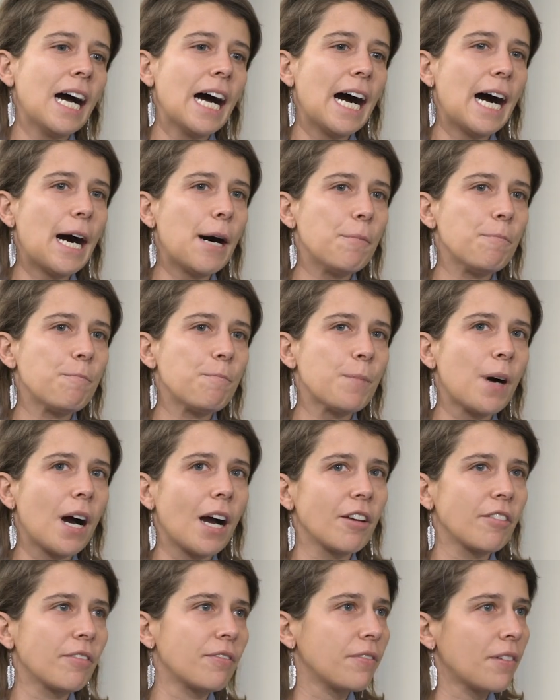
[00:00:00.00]

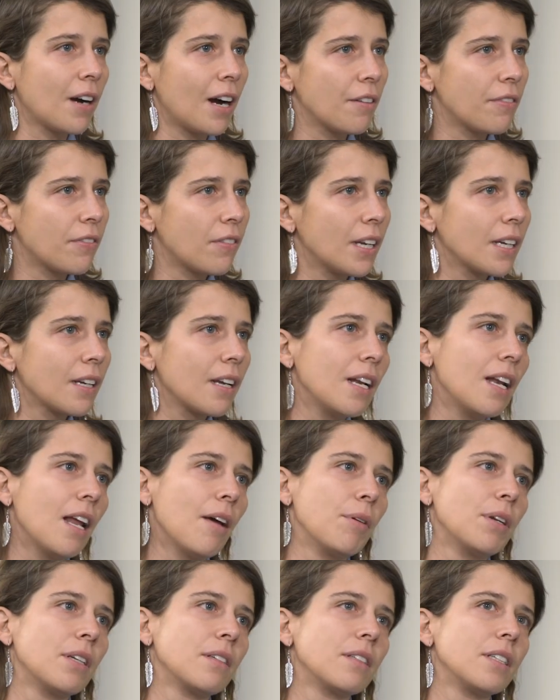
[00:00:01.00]
I have like
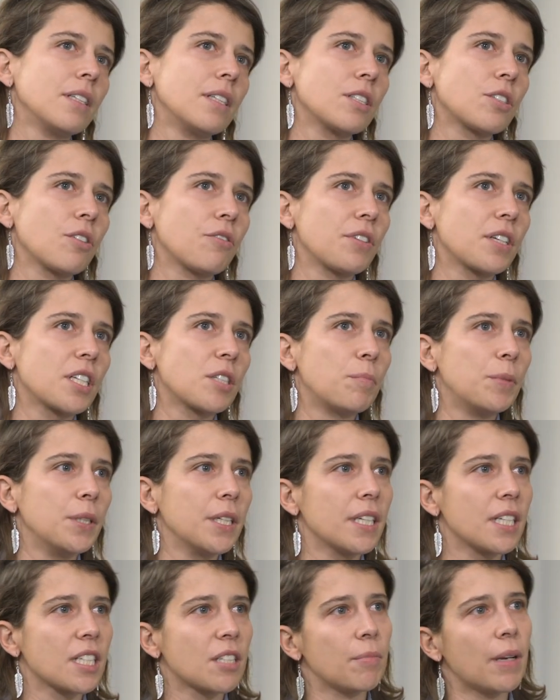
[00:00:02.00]
11 years of
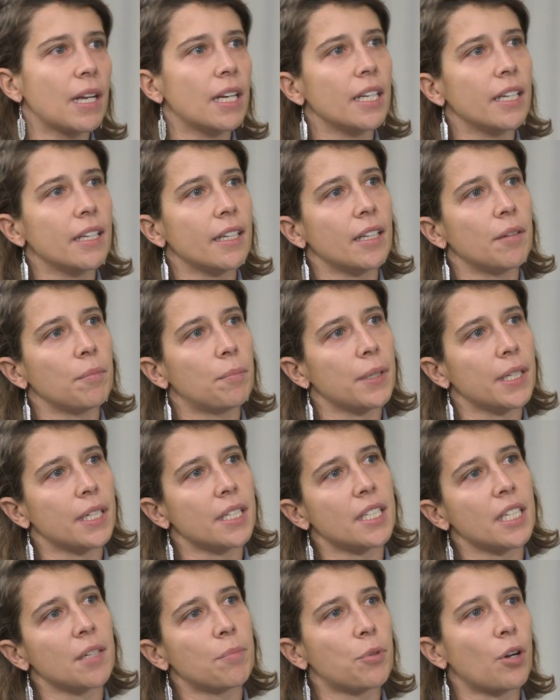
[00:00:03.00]
experience, mainly in
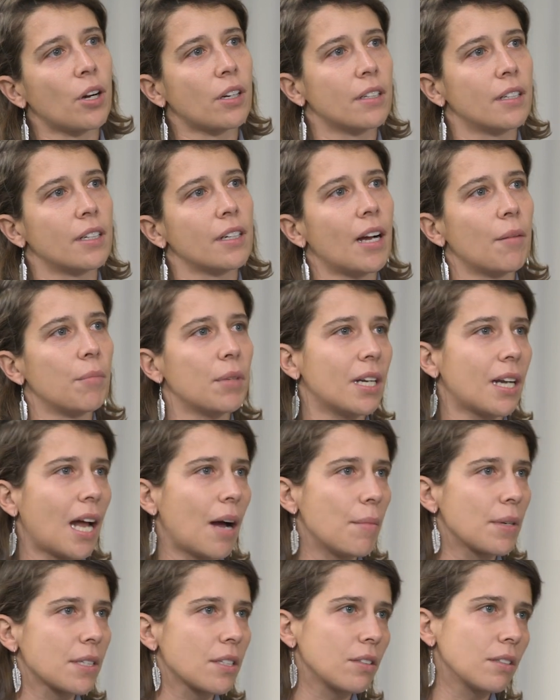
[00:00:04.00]
P&G, Procter & Gamble, and
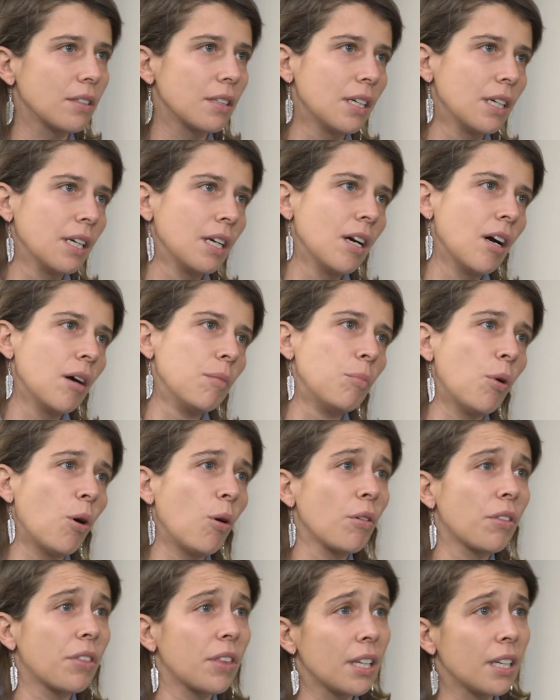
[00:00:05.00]
Amazon,
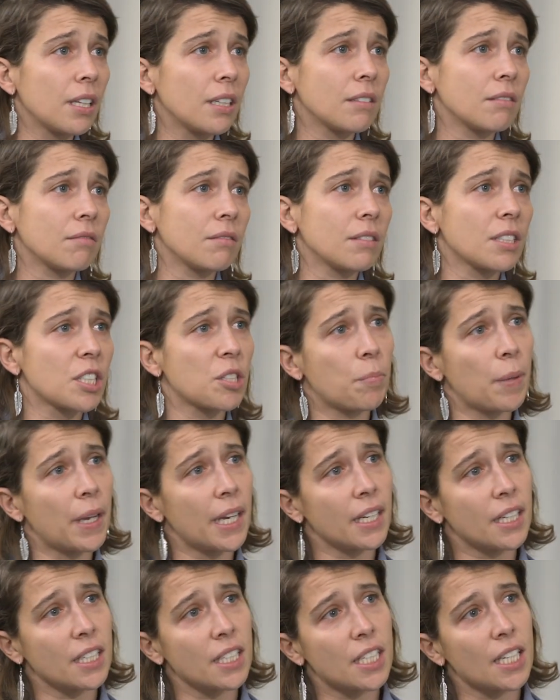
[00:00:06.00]
both in
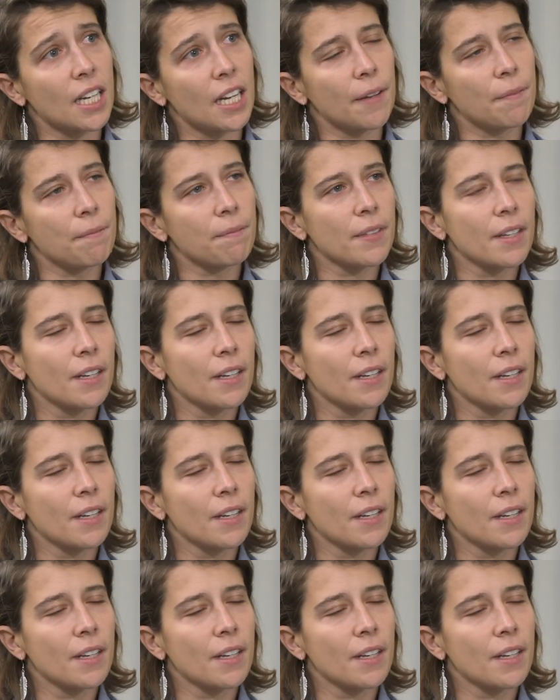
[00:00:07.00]
Spain and Chile.